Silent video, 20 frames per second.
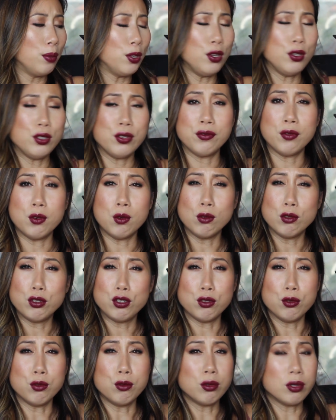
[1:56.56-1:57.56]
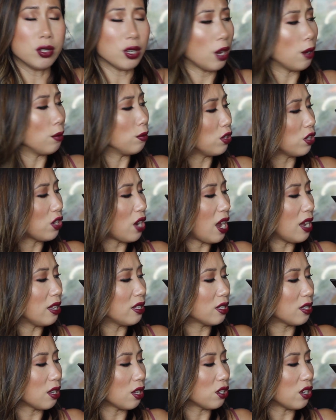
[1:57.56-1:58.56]
beautiful dual tone
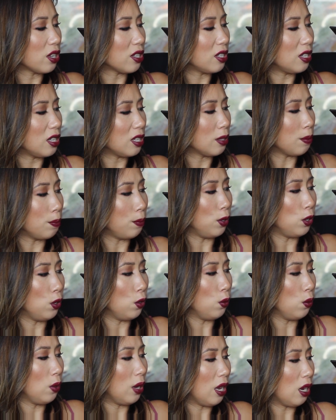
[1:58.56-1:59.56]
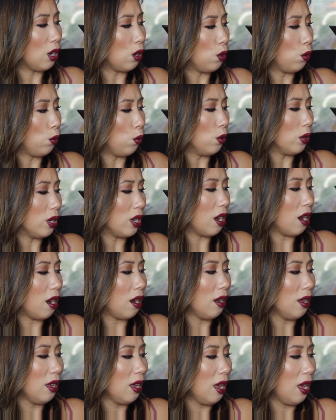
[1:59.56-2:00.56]
shades, such as this blue in
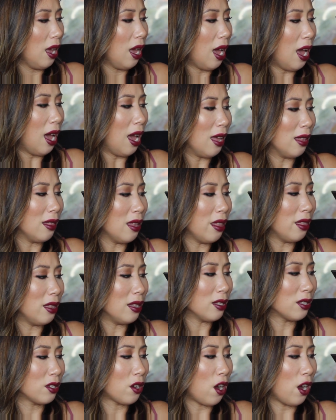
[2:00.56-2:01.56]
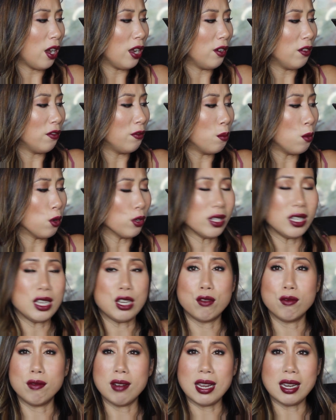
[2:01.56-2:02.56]
Claudia and this kind of mossy
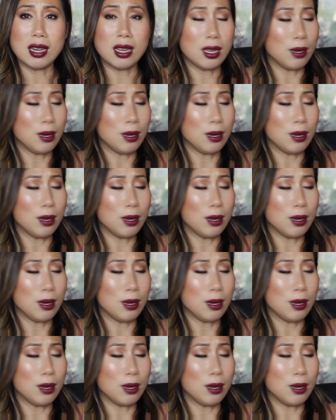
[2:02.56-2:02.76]
green